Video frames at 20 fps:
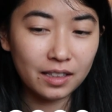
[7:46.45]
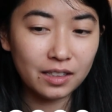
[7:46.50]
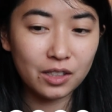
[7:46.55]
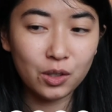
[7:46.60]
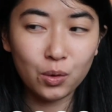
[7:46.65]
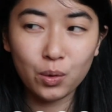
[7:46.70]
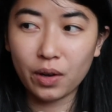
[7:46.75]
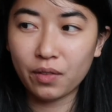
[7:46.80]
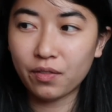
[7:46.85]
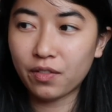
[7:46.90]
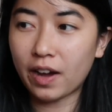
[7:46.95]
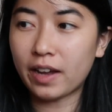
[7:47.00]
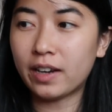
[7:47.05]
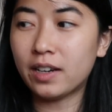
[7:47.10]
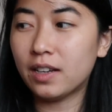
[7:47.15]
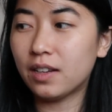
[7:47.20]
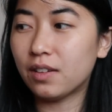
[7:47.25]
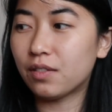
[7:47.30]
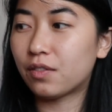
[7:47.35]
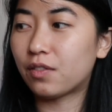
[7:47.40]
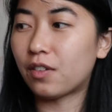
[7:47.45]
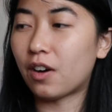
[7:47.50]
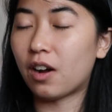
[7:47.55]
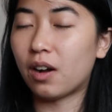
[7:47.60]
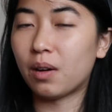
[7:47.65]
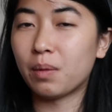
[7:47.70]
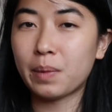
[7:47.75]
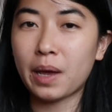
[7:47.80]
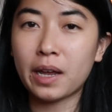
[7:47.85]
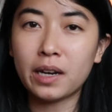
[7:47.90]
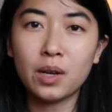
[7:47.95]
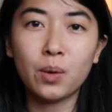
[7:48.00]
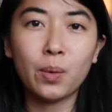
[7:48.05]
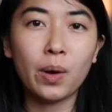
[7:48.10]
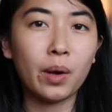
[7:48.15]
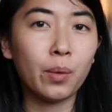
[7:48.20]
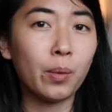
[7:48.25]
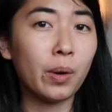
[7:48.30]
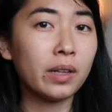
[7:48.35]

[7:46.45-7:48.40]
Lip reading: you can find it from anywhere,